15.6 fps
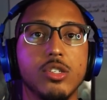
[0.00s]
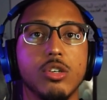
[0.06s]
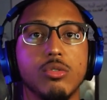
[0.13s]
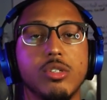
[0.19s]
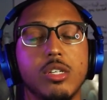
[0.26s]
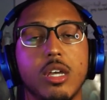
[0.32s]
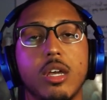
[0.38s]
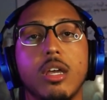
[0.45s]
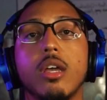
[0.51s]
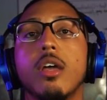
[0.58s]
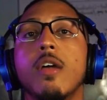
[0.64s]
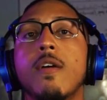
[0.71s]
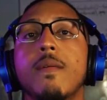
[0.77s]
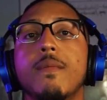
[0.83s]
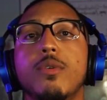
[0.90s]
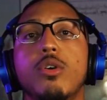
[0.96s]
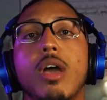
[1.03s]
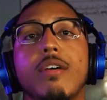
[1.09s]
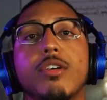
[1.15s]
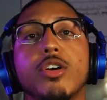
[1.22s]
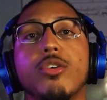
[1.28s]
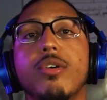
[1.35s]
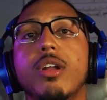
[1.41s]
So say you
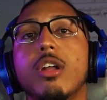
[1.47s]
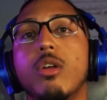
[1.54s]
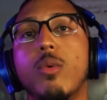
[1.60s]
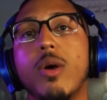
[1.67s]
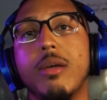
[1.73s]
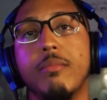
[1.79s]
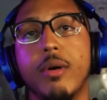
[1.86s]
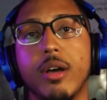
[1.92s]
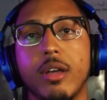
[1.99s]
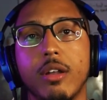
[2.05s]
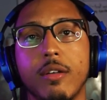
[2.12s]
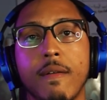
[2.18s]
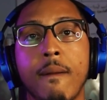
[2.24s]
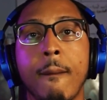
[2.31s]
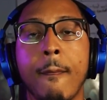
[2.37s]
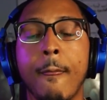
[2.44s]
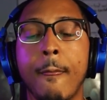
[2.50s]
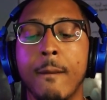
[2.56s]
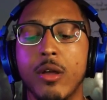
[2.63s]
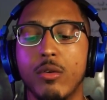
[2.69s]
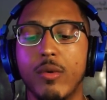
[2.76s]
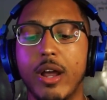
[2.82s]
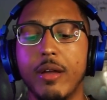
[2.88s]
have a green and a white button,
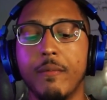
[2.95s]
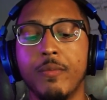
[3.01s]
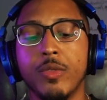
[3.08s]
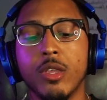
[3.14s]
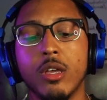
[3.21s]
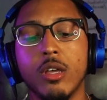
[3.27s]
right?